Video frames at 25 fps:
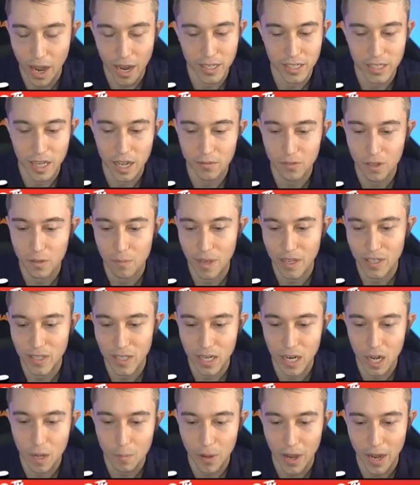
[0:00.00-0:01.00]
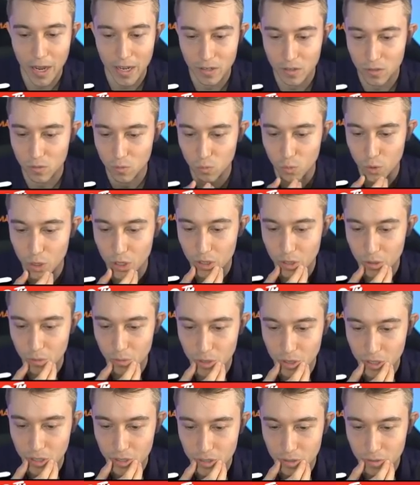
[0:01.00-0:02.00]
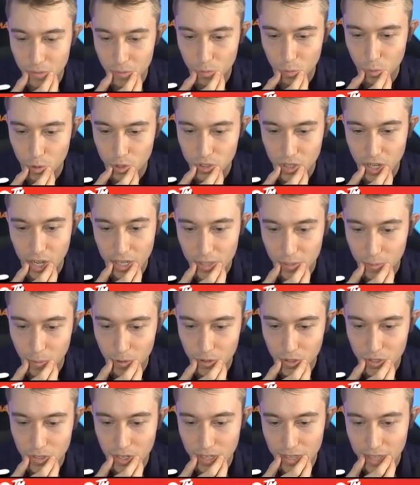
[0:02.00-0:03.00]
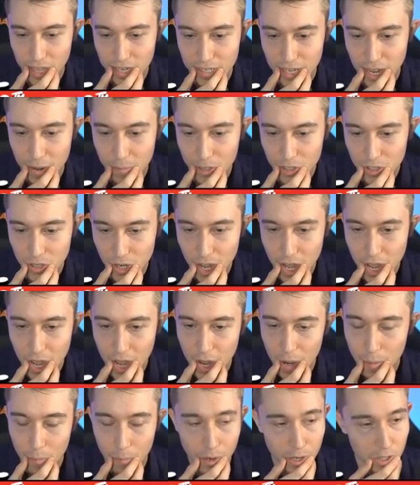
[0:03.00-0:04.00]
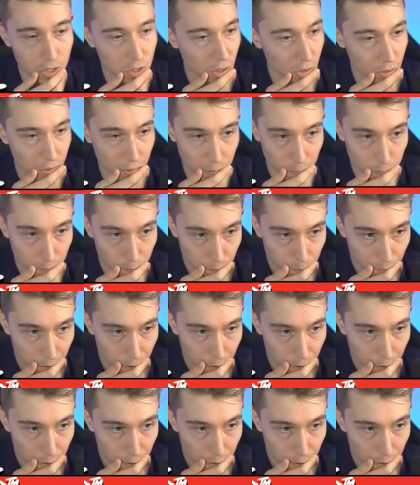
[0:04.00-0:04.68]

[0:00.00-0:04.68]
I definitely messed that up. I really, really was not supposed to take that damage, but it's all good.